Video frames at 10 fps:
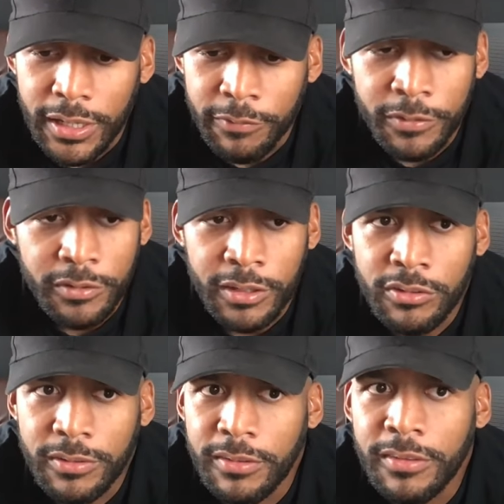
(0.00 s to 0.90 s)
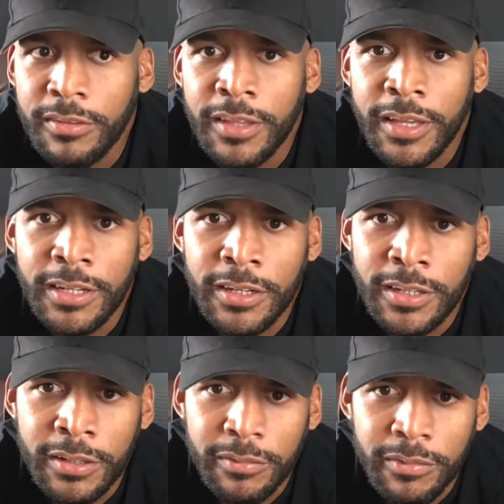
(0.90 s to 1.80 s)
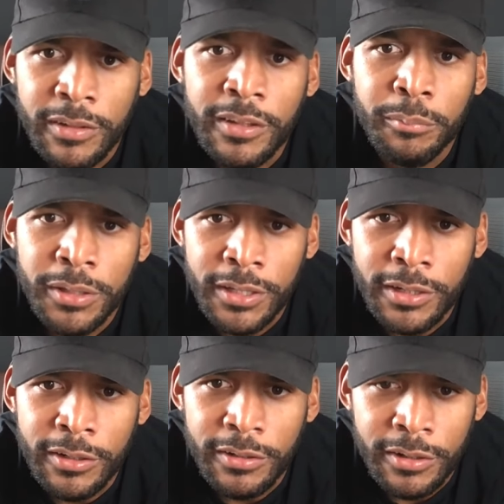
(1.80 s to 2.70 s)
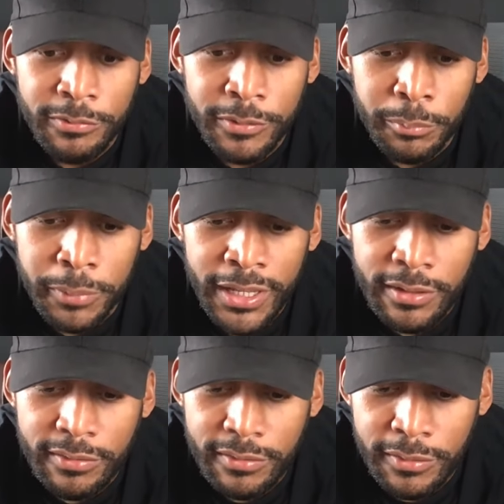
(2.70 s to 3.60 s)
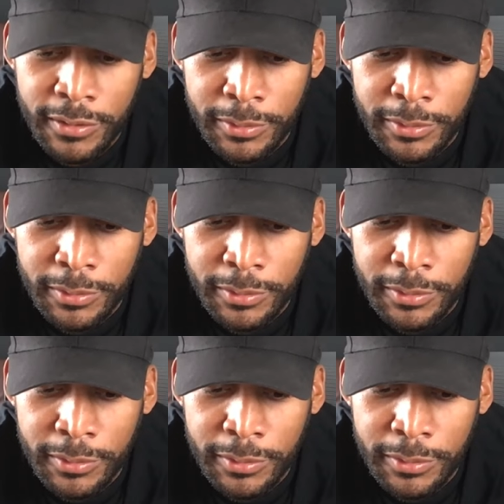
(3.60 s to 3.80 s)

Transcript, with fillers: at first I was just assistant editing, and then me and our friend Max,